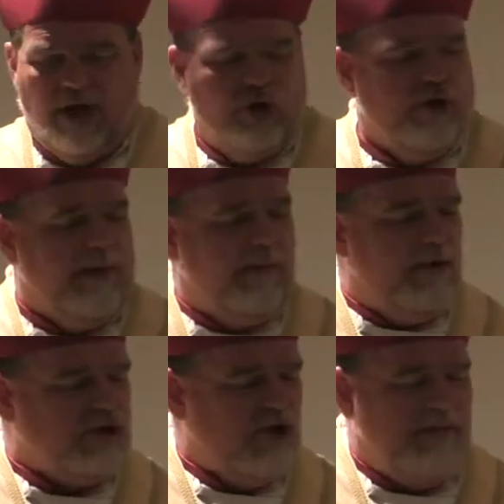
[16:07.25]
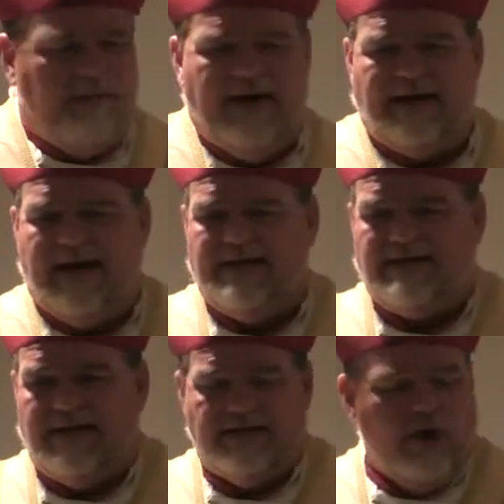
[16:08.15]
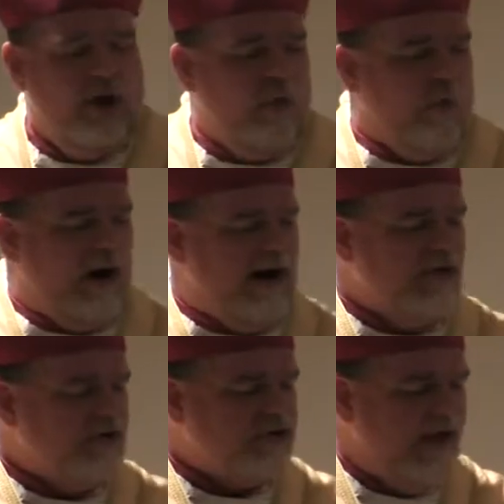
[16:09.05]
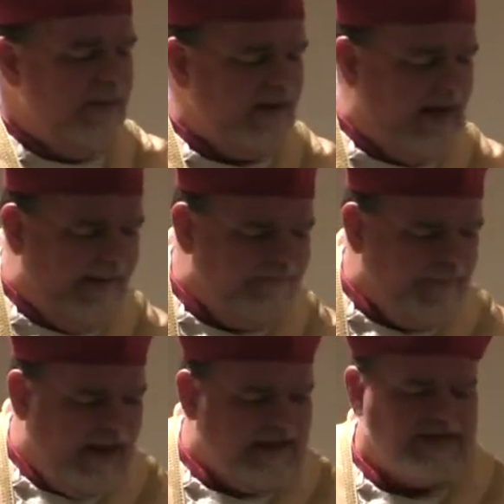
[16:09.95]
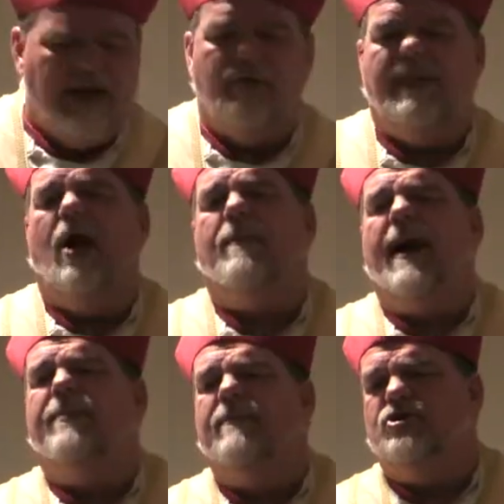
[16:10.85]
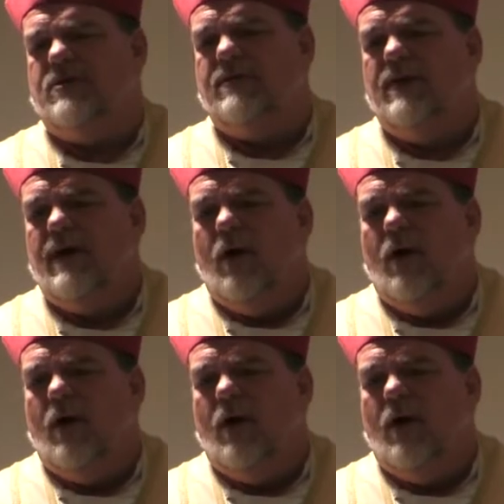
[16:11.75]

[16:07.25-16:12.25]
You don't have permission to come into my diocese. Why are you saying the Latin Mass here without my permission?